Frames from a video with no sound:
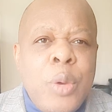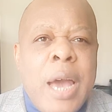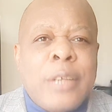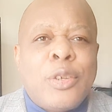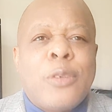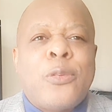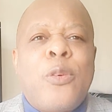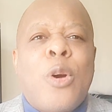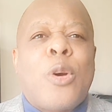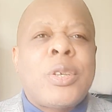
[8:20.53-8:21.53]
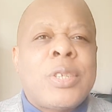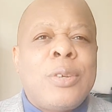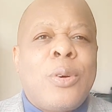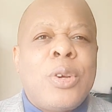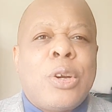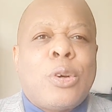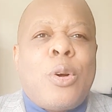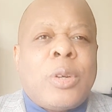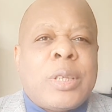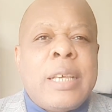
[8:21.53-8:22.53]
We are just focusing on the
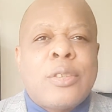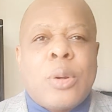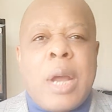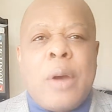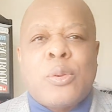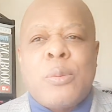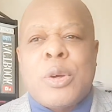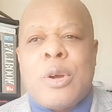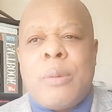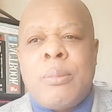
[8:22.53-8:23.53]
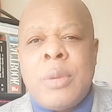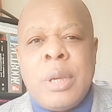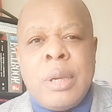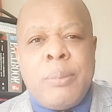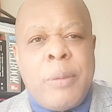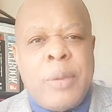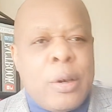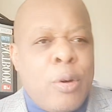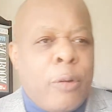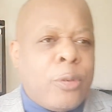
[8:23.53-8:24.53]
wrong things, on how to become maybe
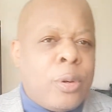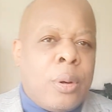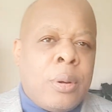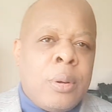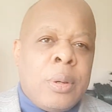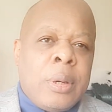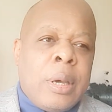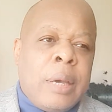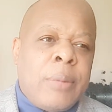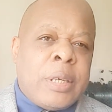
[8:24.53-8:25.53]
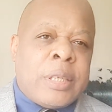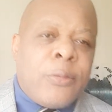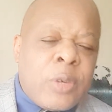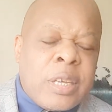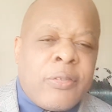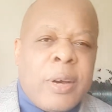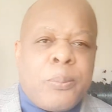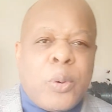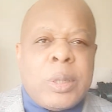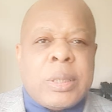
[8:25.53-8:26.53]
a governor, a civil
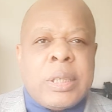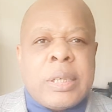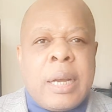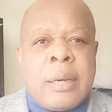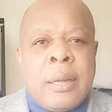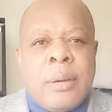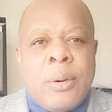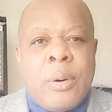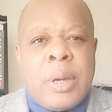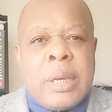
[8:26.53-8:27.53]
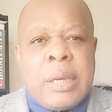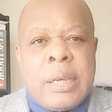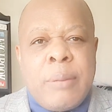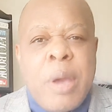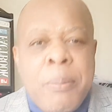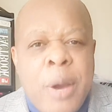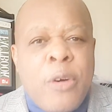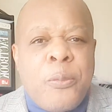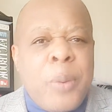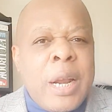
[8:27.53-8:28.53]
servant, politician, or a member
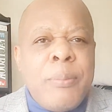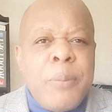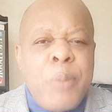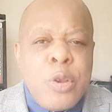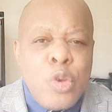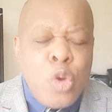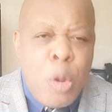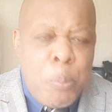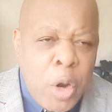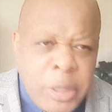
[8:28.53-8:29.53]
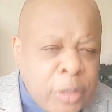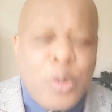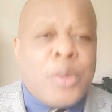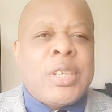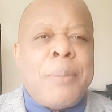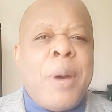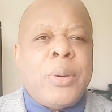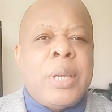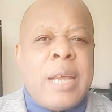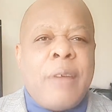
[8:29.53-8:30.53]
of parliament. But nobody talks
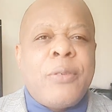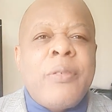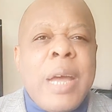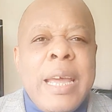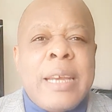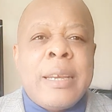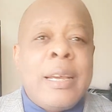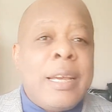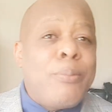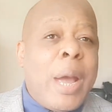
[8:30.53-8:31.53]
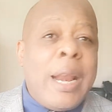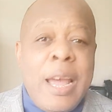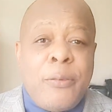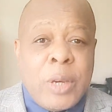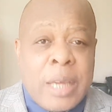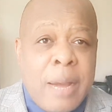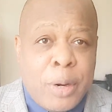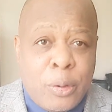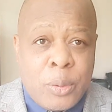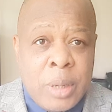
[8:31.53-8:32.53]
about it. I've never heard in my life in
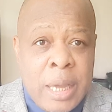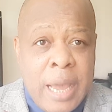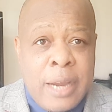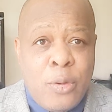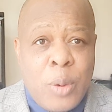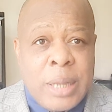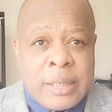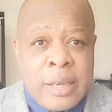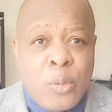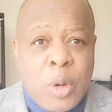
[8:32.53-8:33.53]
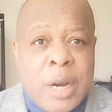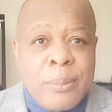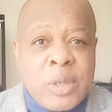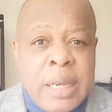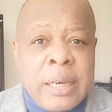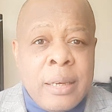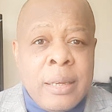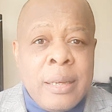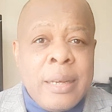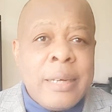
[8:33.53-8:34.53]
Cameroon anyone saying what I'm saying.
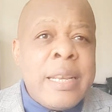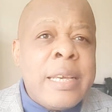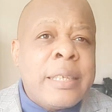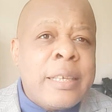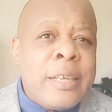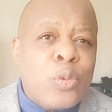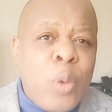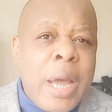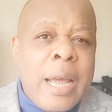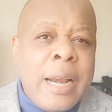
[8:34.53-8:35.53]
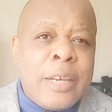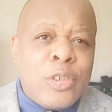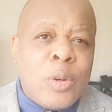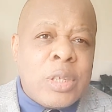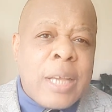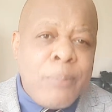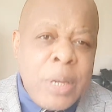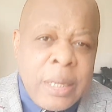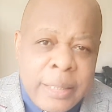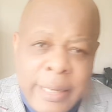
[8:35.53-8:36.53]
This is where elections are
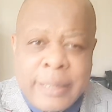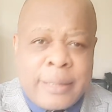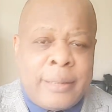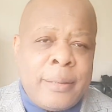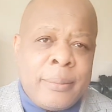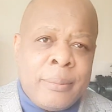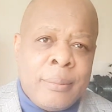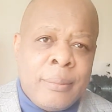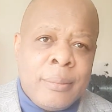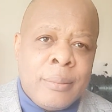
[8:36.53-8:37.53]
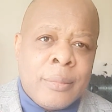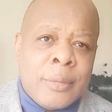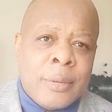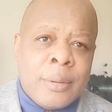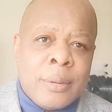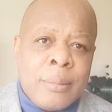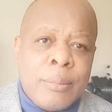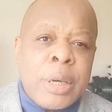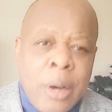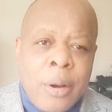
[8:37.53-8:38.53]
being rigged.
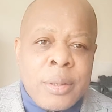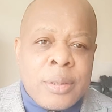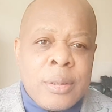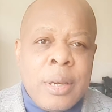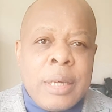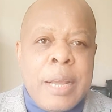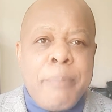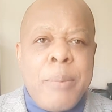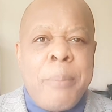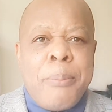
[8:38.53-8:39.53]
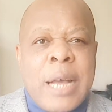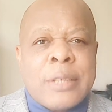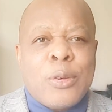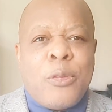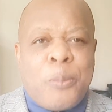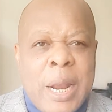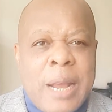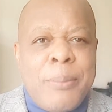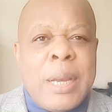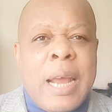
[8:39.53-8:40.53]
Because the members of
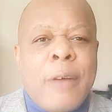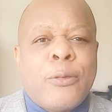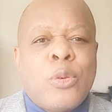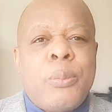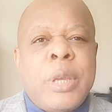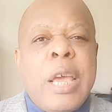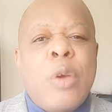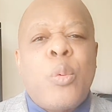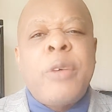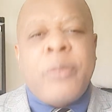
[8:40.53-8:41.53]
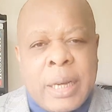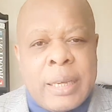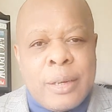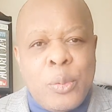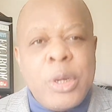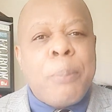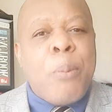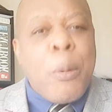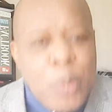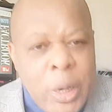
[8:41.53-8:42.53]
parliament have to be equivalent with the
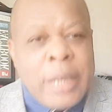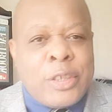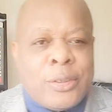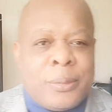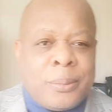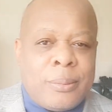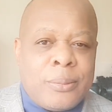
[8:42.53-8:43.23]
population.